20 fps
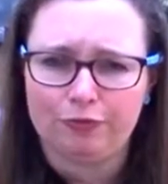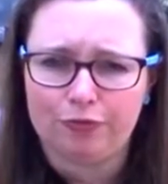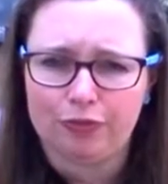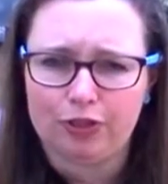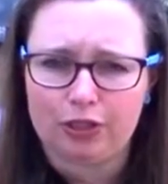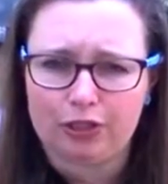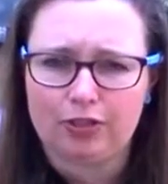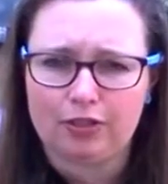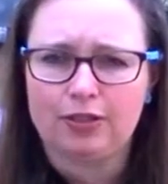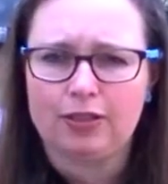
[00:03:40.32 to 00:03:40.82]

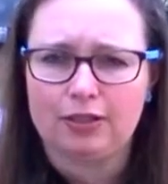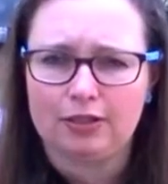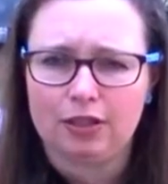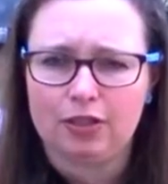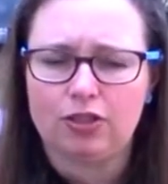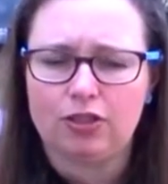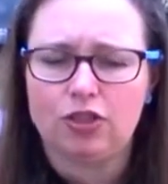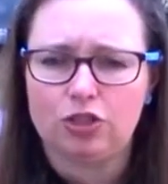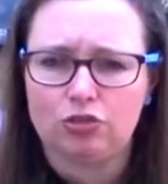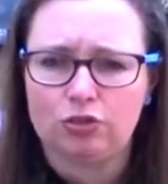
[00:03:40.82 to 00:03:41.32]

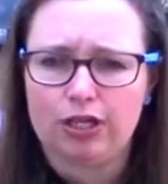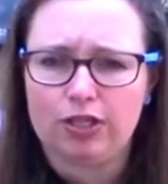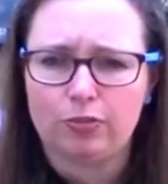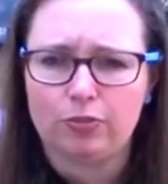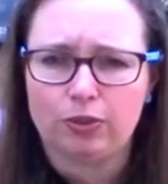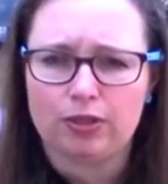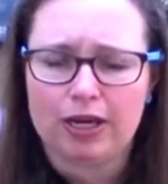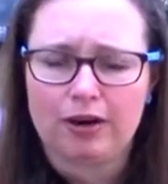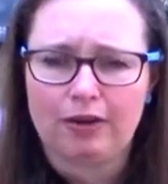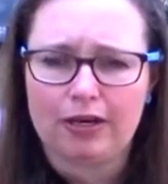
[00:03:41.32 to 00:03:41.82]
that's
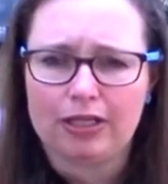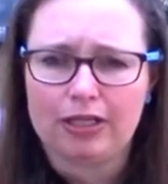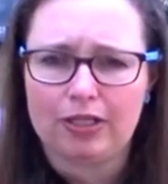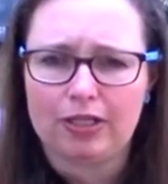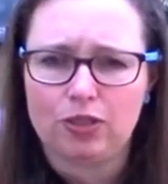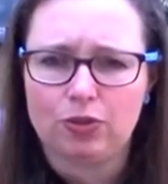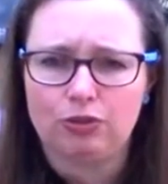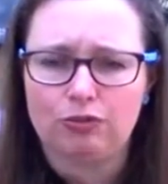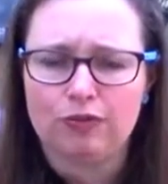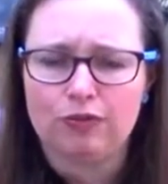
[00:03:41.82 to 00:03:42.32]
traceable directly
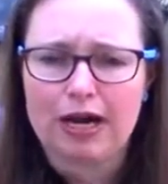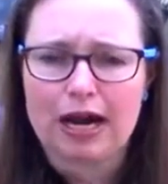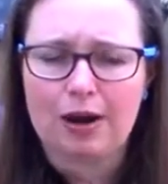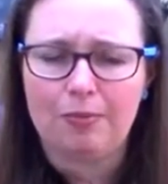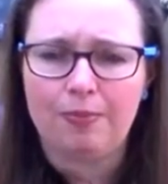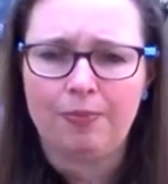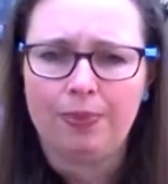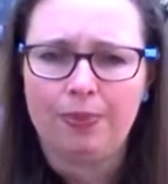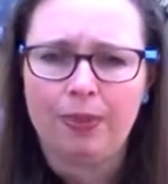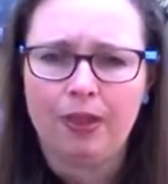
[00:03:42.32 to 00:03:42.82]
to a
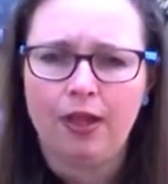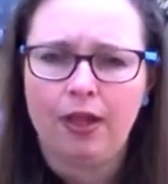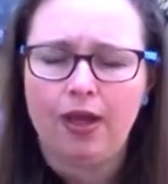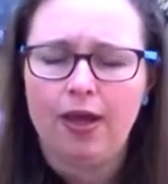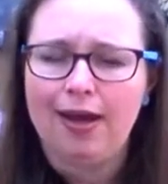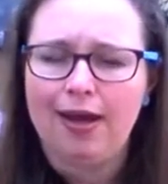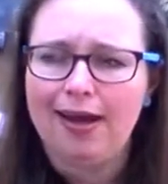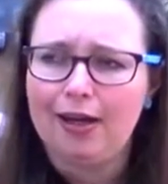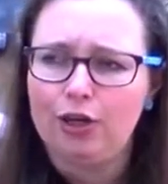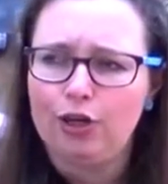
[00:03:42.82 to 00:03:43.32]
farm.
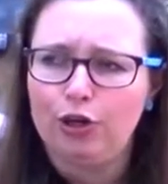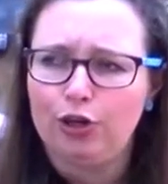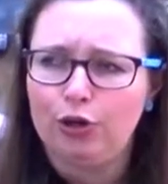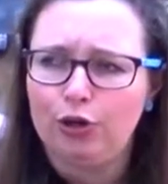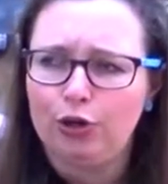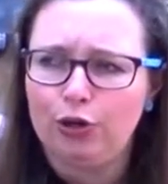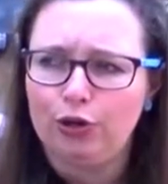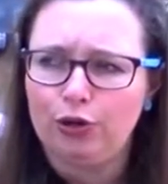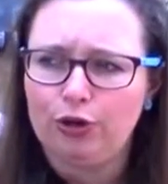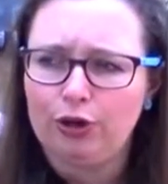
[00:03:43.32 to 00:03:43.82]
I
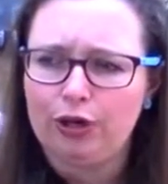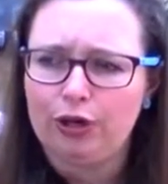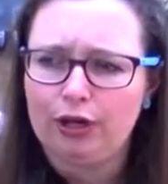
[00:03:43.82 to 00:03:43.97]
know